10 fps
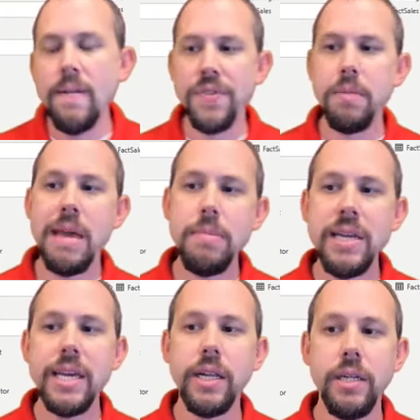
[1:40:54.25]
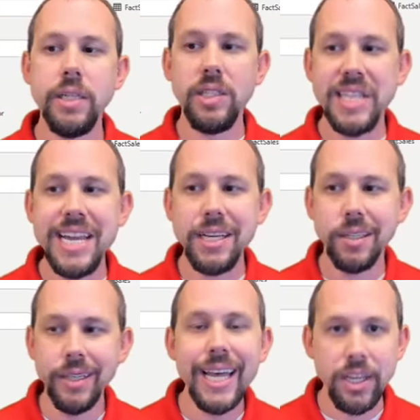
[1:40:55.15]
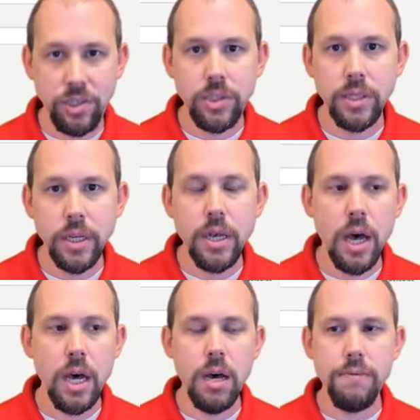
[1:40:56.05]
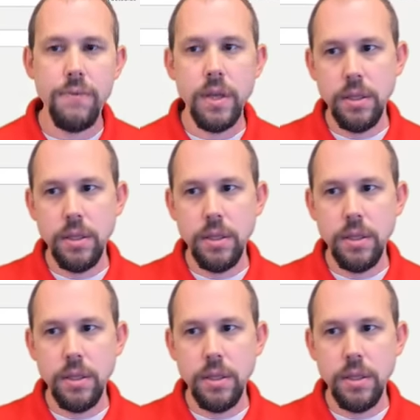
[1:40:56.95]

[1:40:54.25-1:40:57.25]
then maybe get a distinct list of,